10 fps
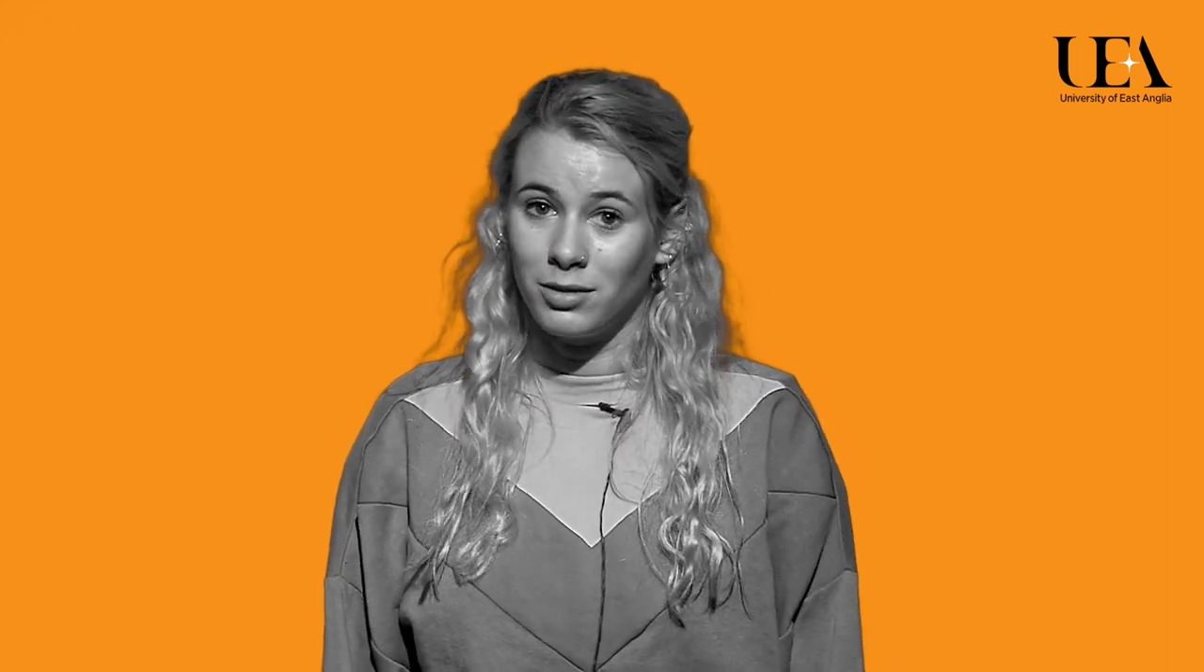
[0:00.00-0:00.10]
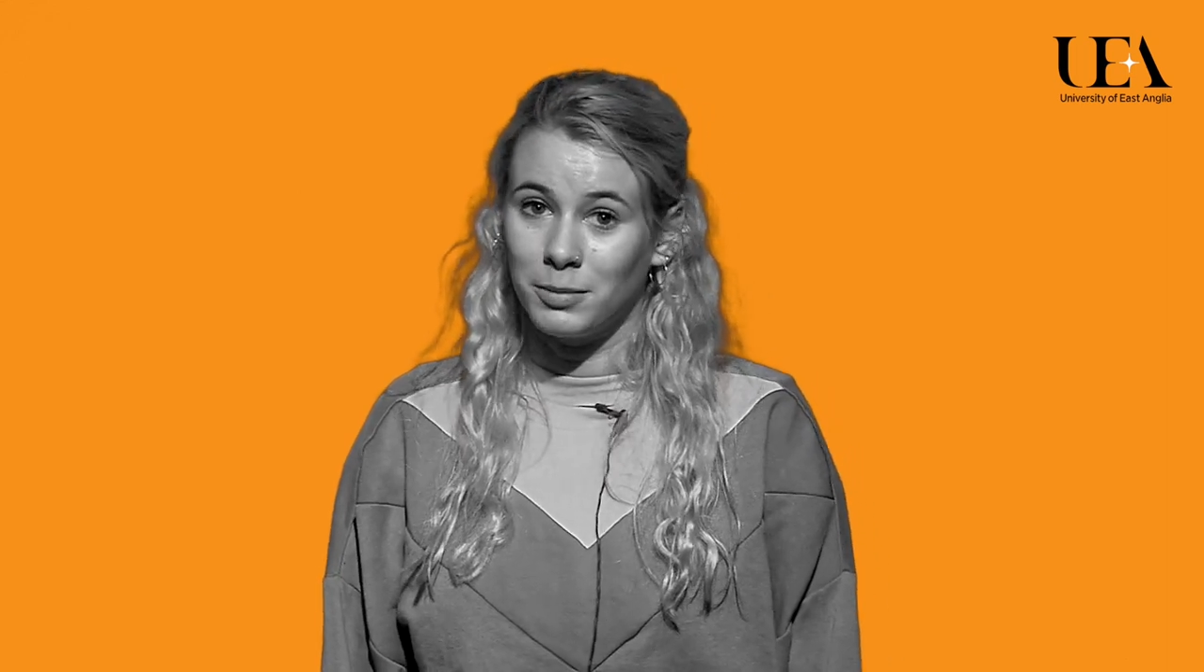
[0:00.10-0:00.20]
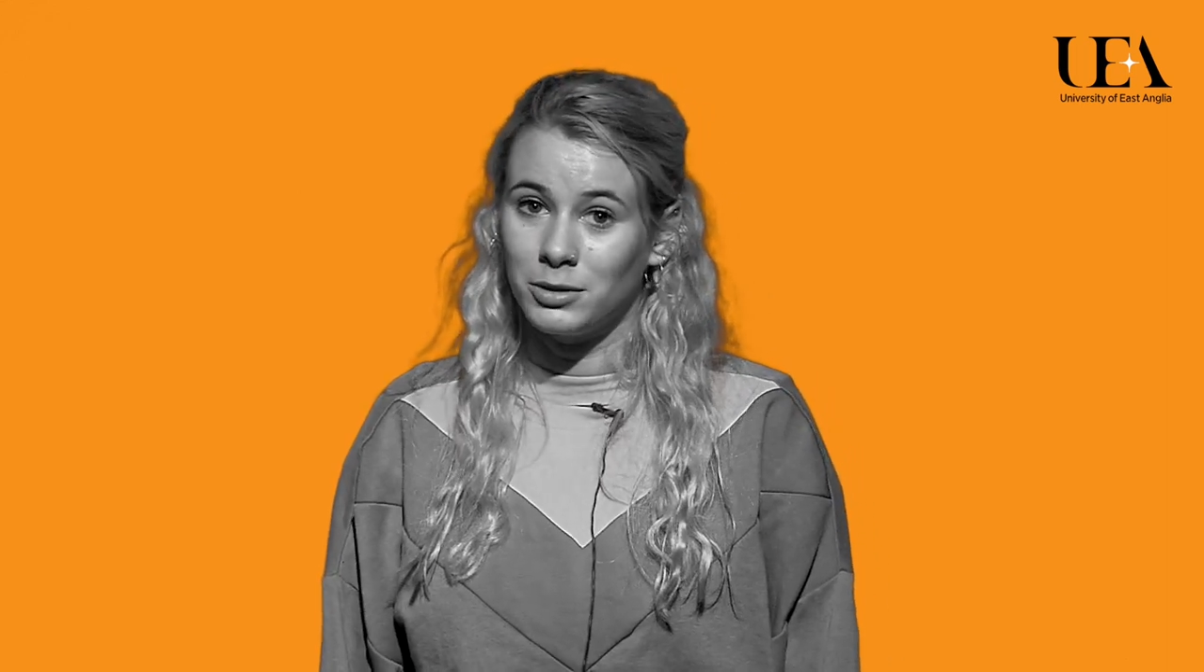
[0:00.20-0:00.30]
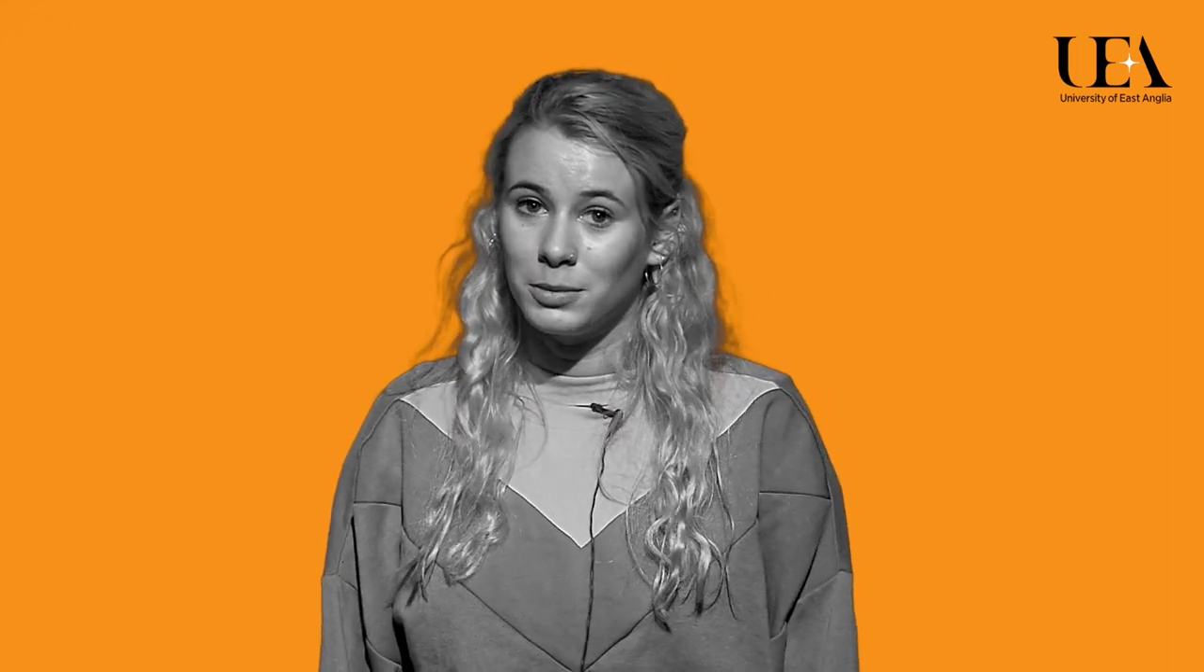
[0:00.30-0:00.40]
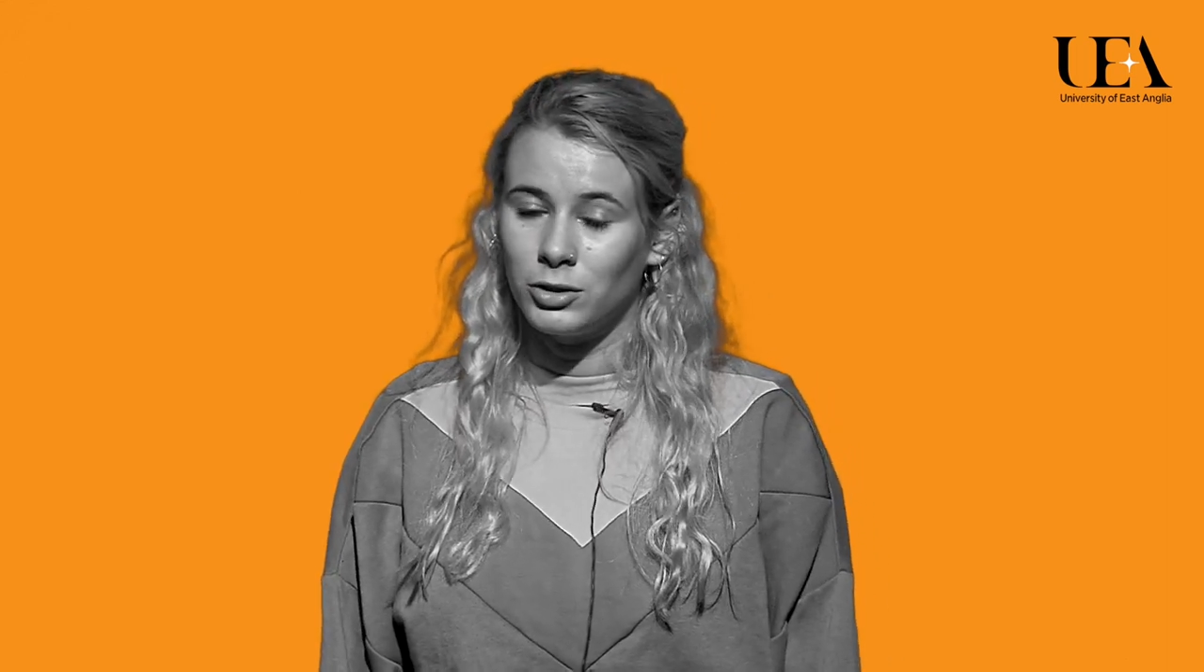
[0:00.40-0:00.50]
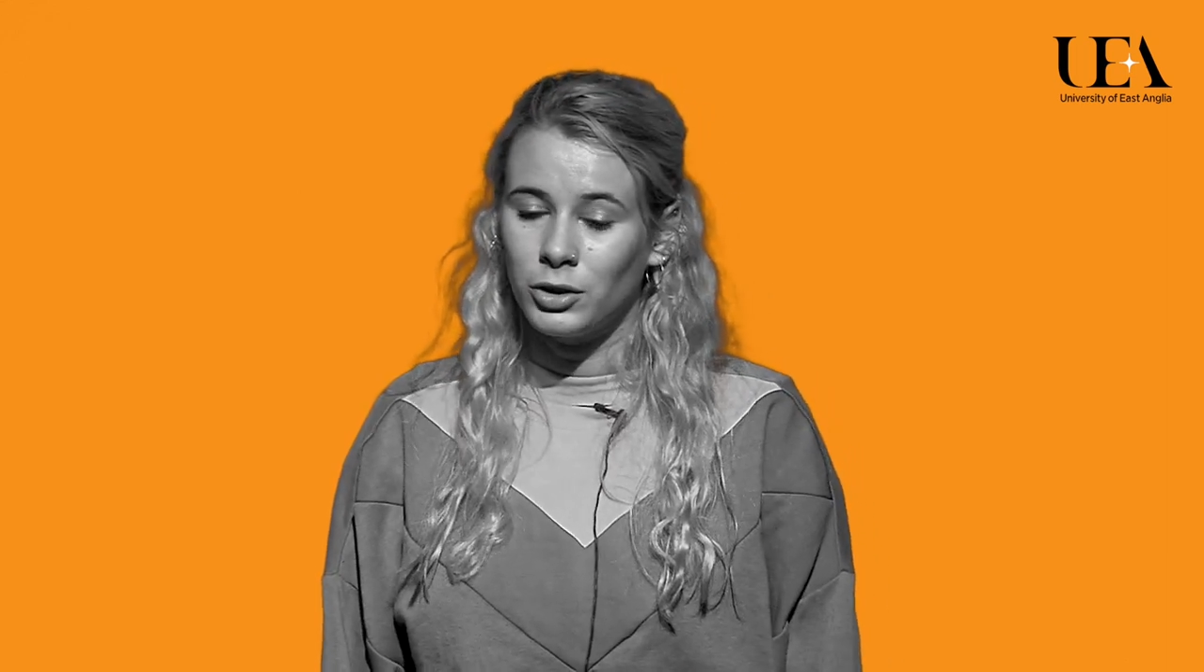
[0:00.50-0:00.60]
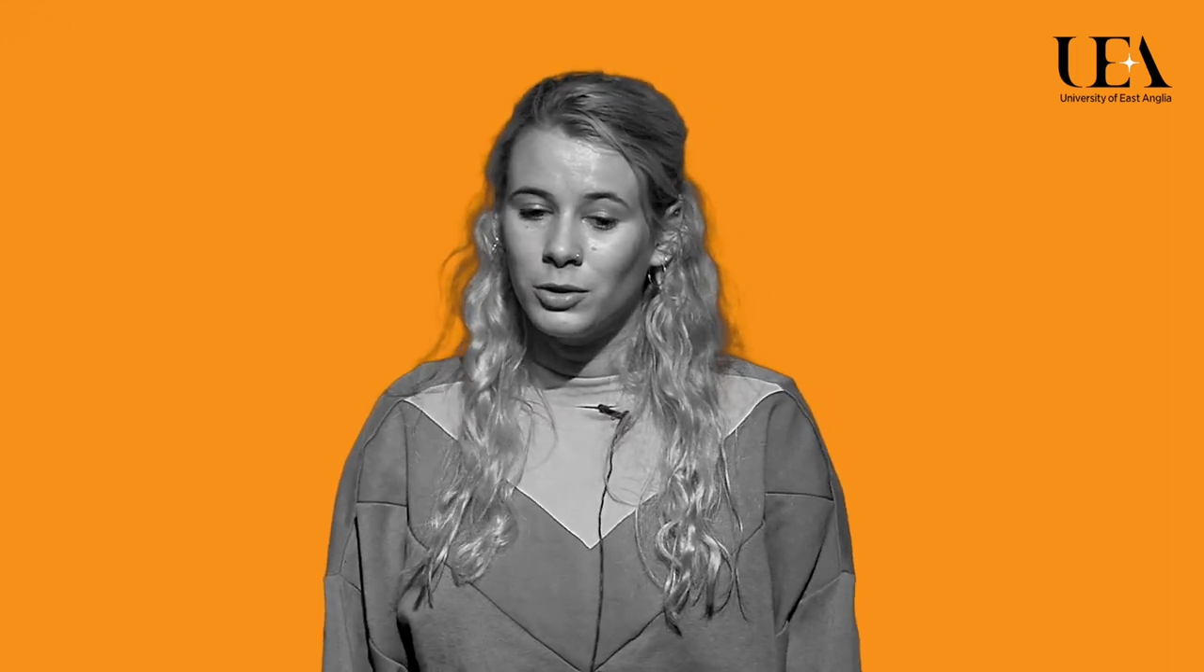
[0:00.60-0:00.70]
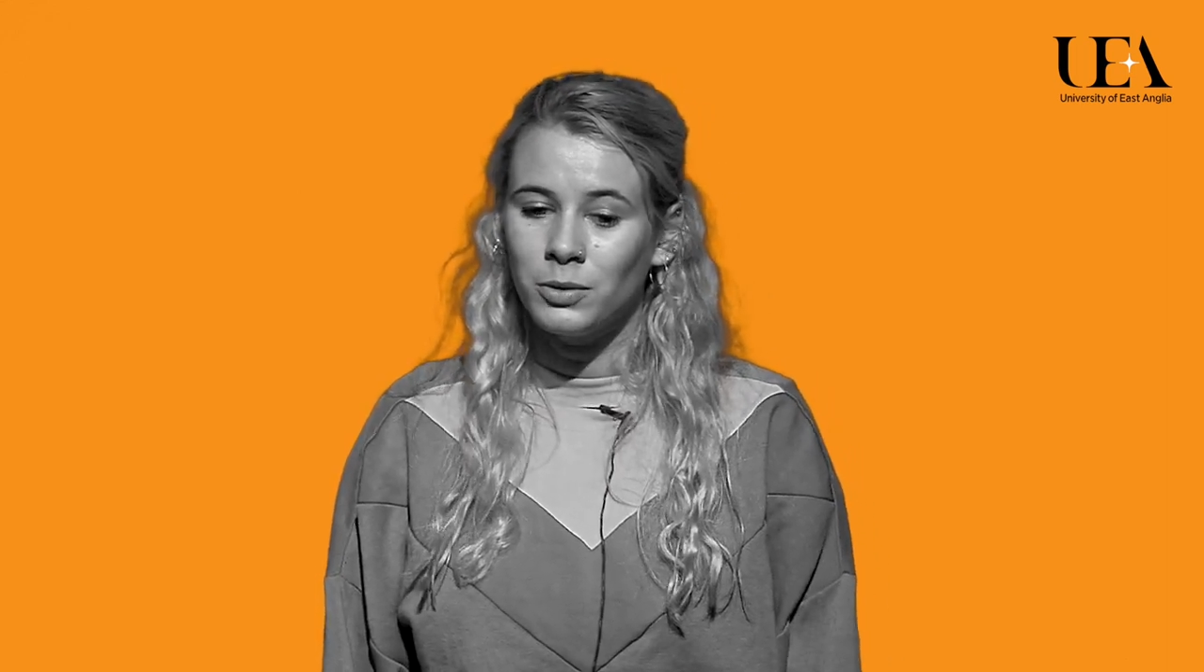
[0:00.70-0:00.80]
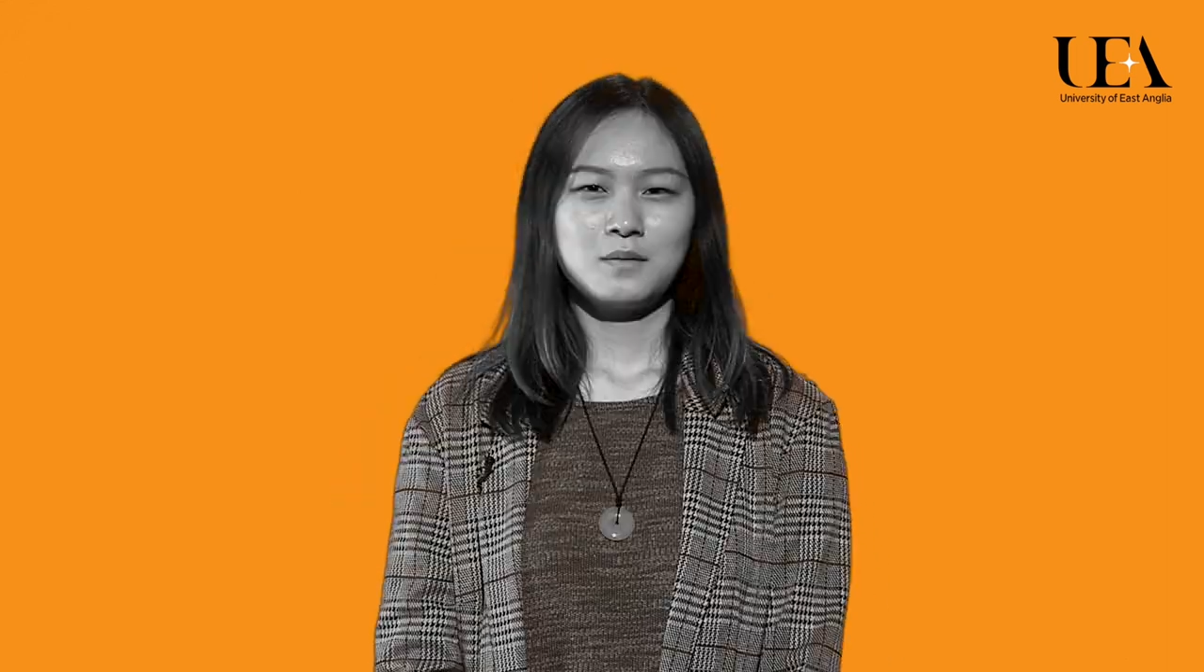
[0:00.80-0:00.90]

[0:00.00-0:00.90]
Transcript: meant to be due.